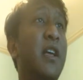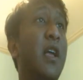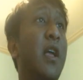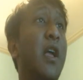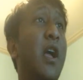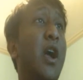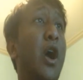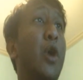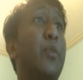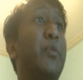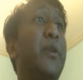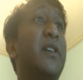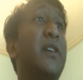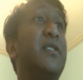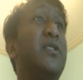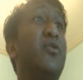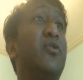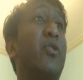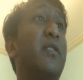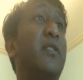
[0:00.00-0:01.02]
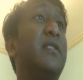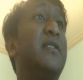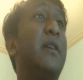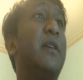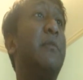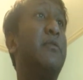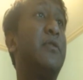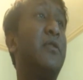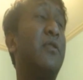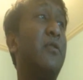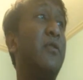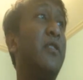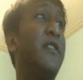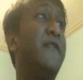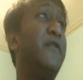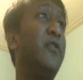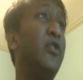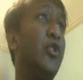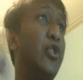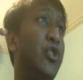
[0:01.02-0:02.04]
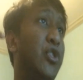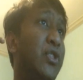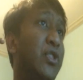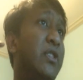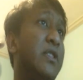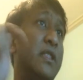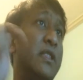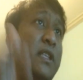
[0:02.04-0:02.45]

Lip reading: I hope you guys enjoyed this episode. If you did